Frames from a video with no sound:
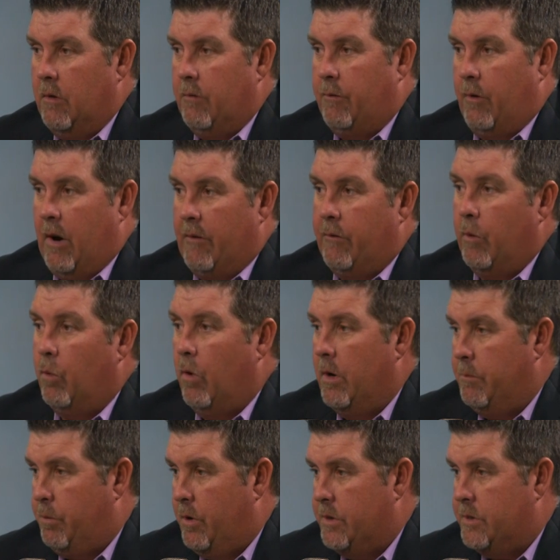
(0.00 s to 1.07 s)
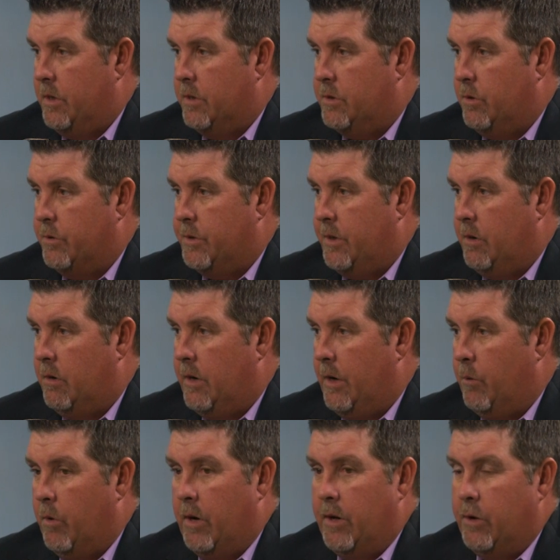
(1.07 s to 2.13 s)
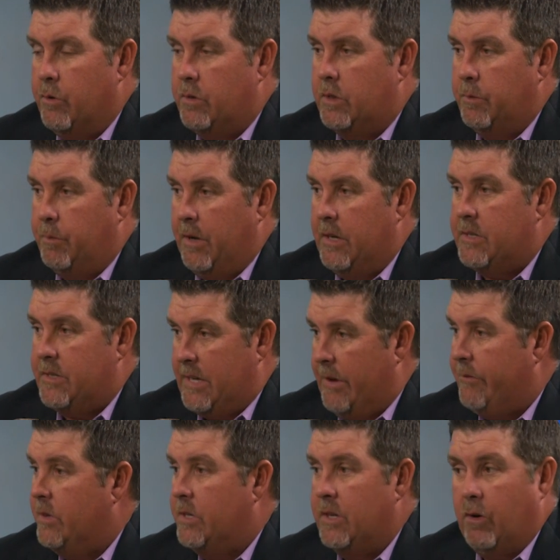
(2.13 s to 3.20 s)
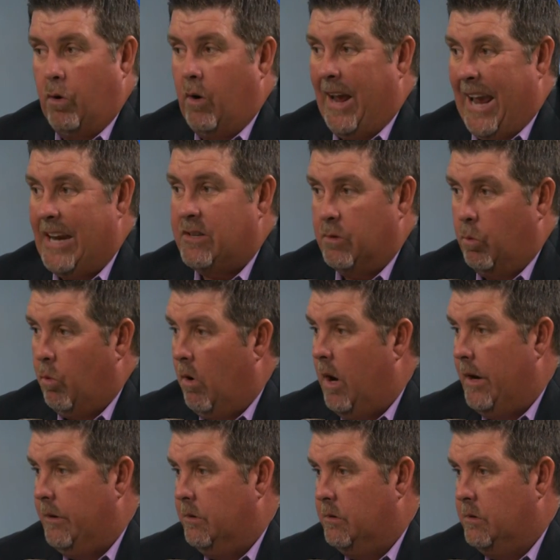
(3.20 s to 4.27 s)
for every mm-hmm. one person on Social Security, where it used to be seven to, or eight to one.